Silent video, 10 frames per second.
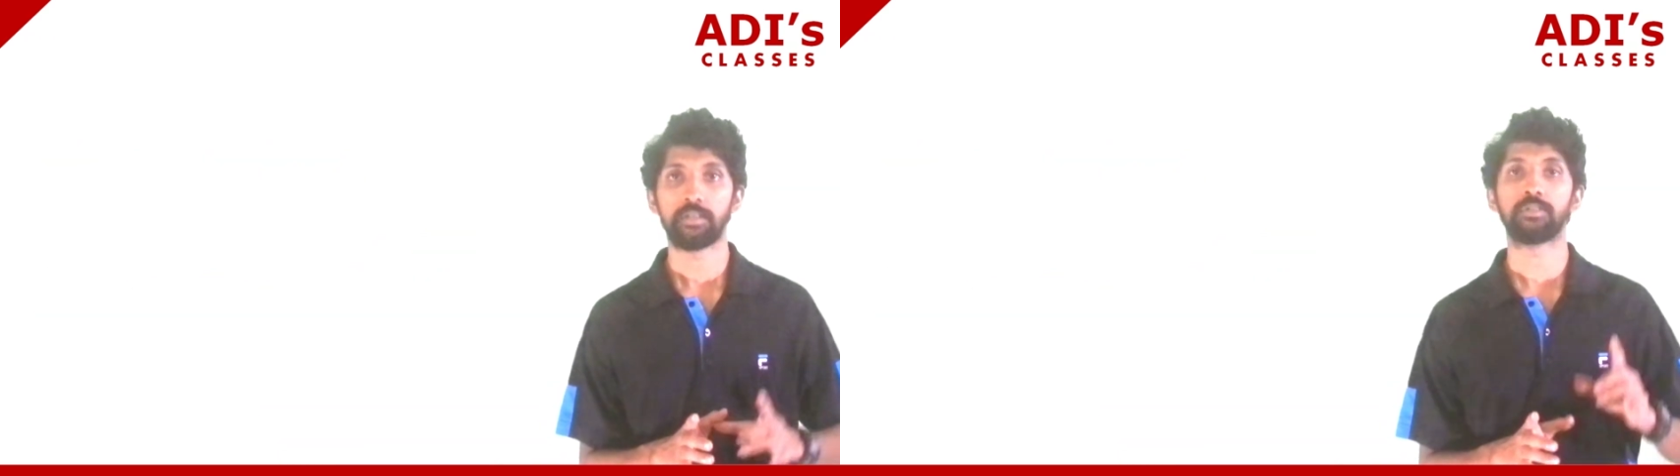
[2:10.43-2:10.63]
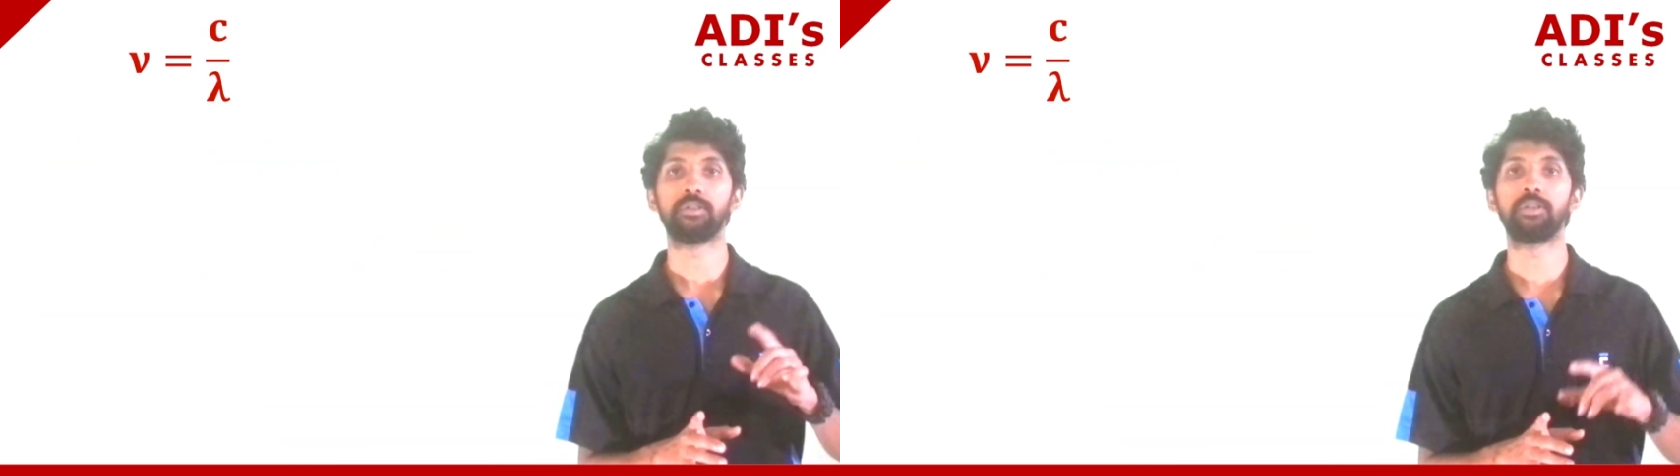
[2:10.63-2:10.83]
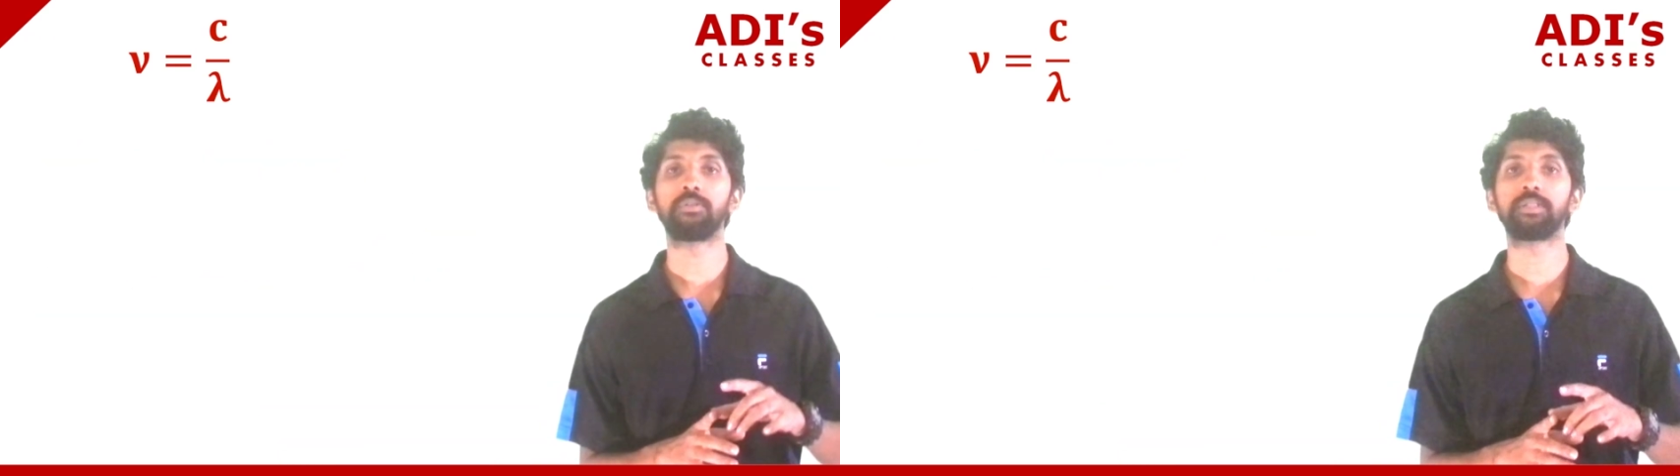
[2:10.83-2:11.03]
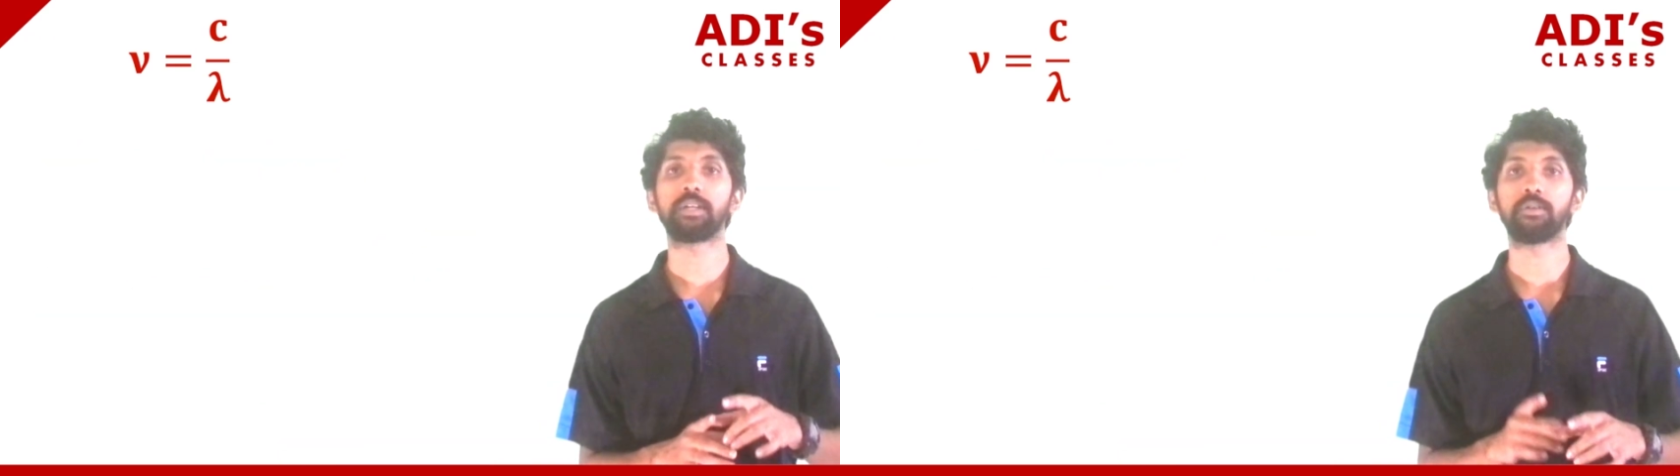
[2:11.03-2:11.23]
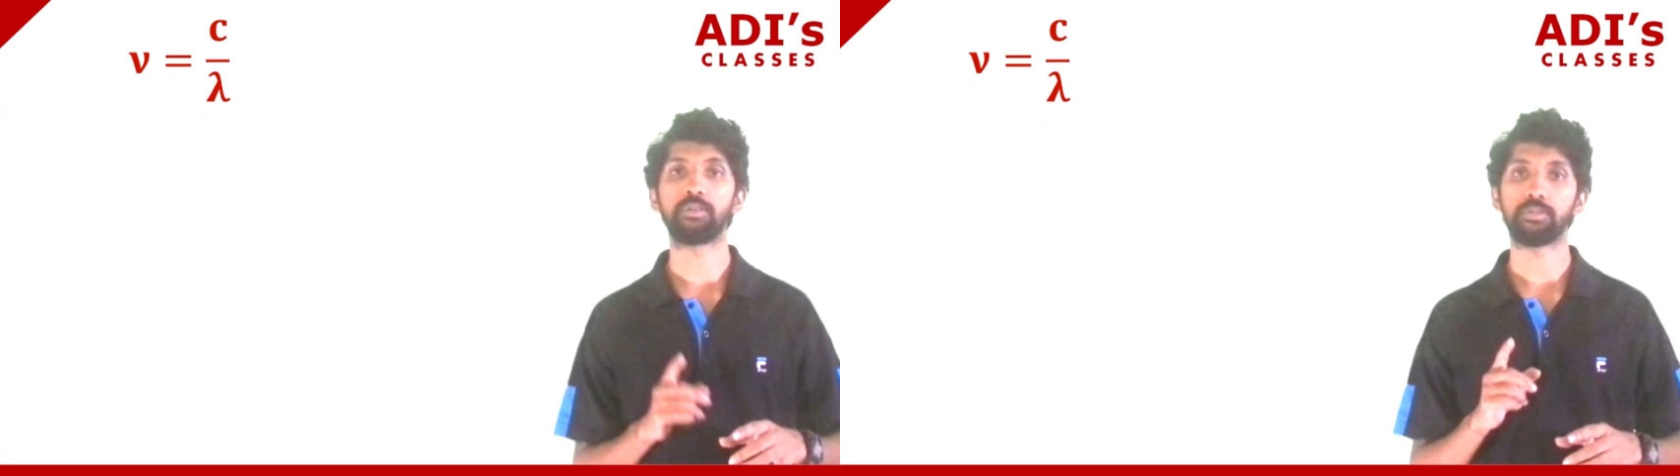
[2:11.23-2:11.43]
So nu is
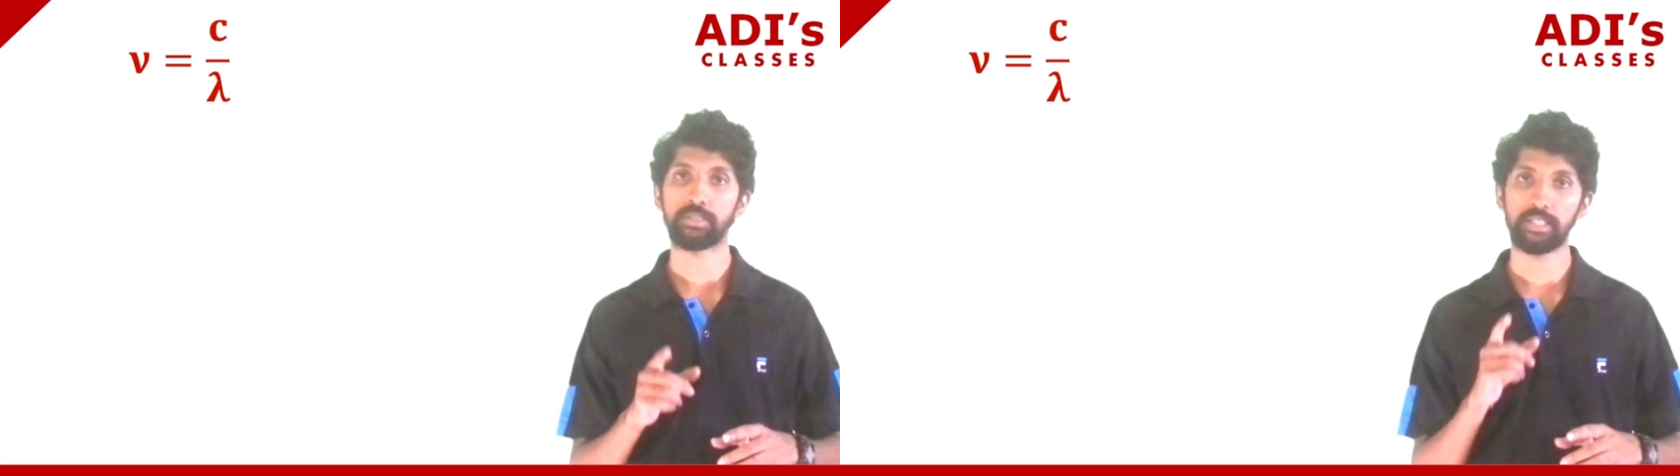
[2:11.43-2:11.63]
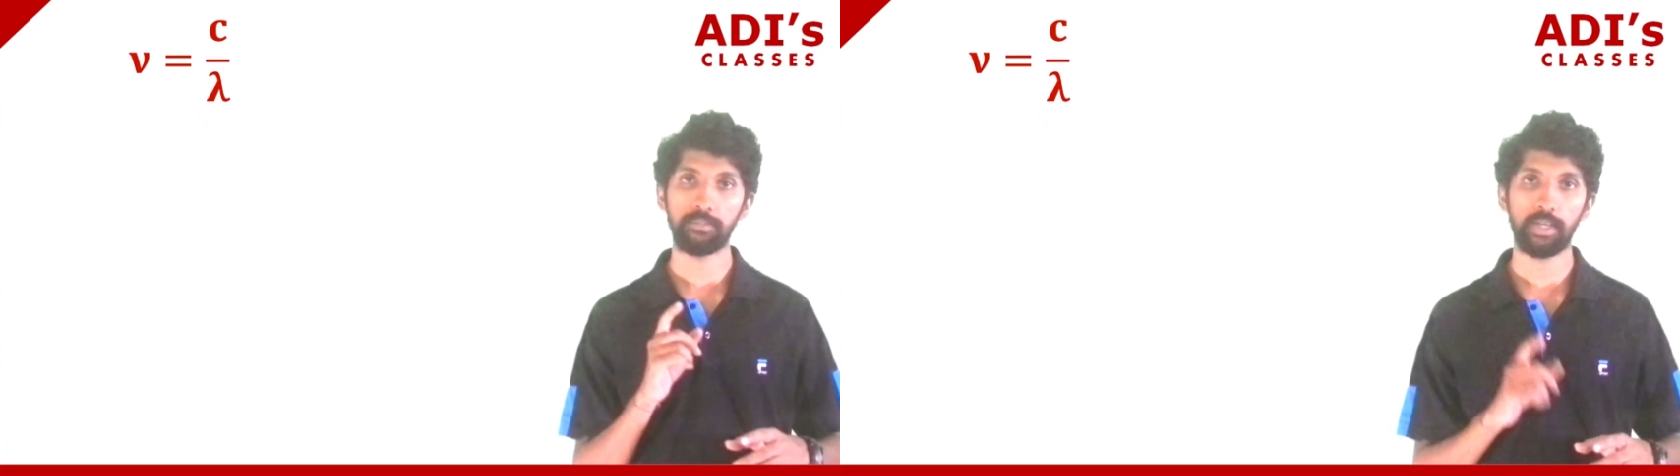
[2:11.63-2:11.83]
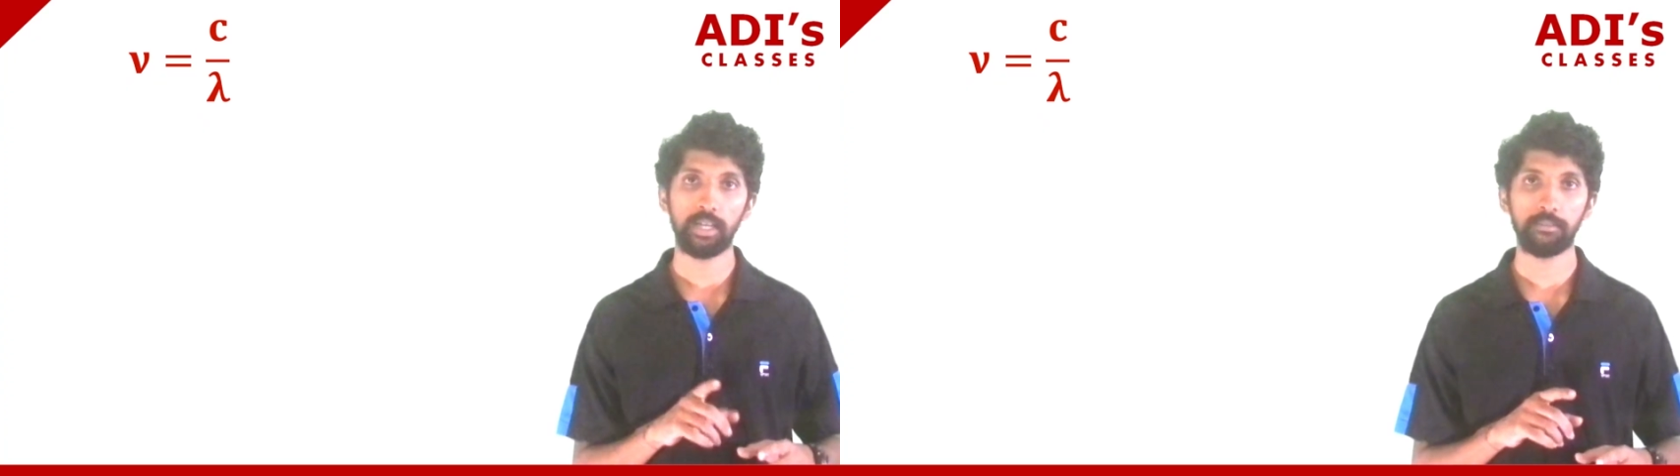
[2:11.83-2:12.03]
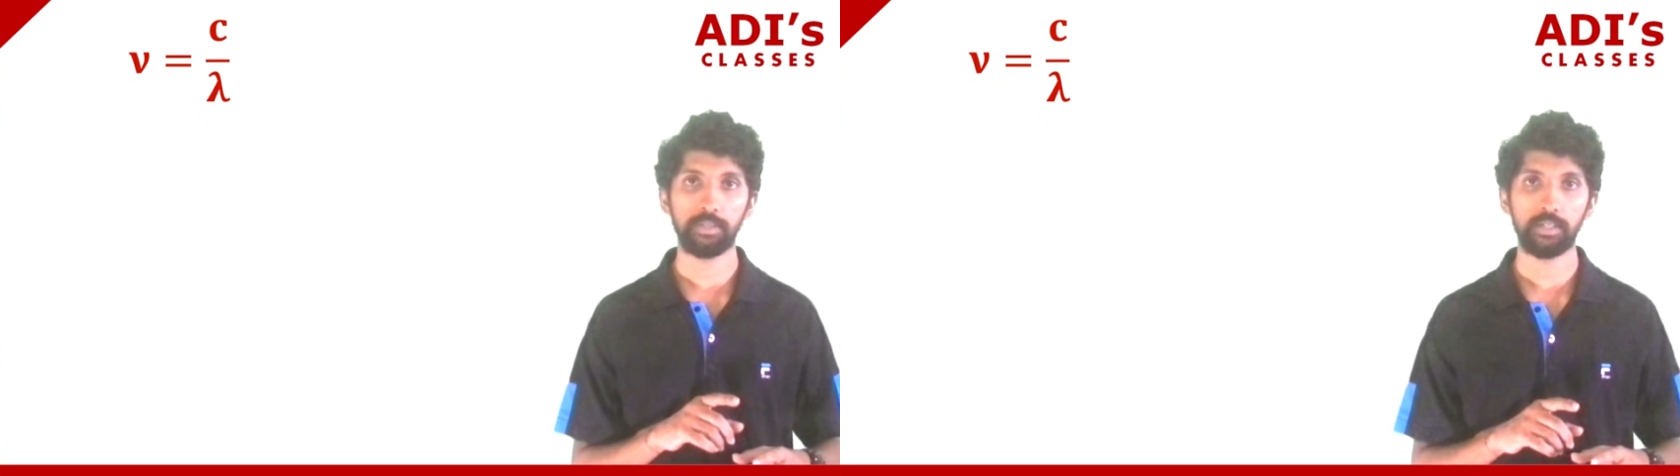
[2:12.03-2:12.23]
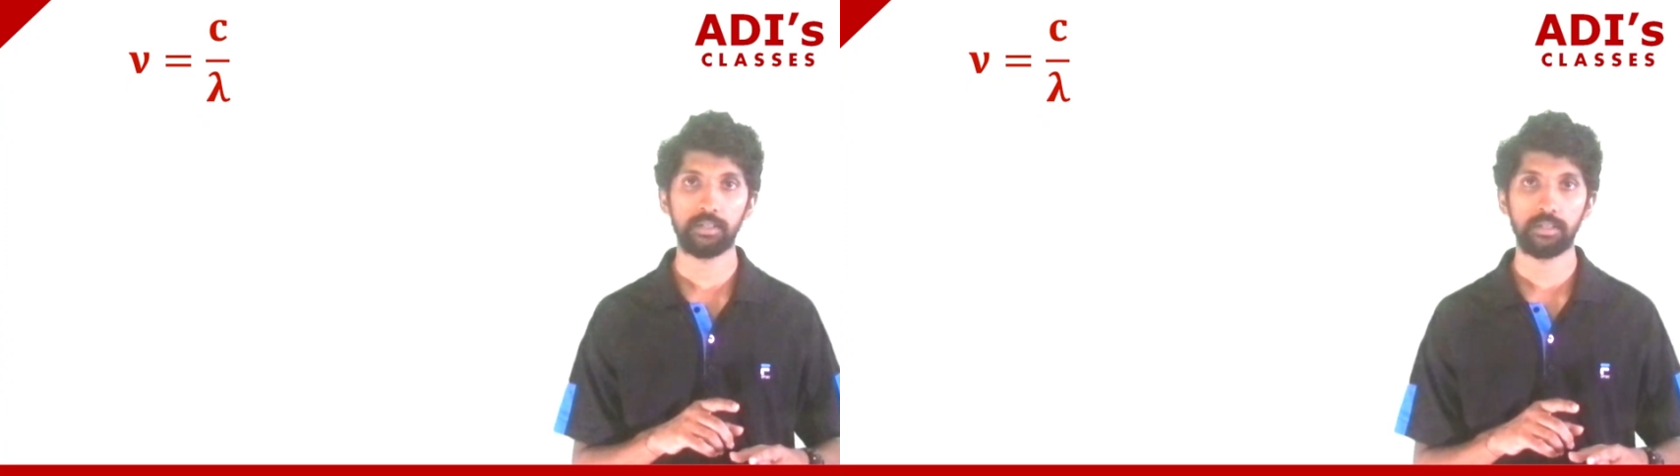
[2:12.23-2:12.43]
equal to C by lambda.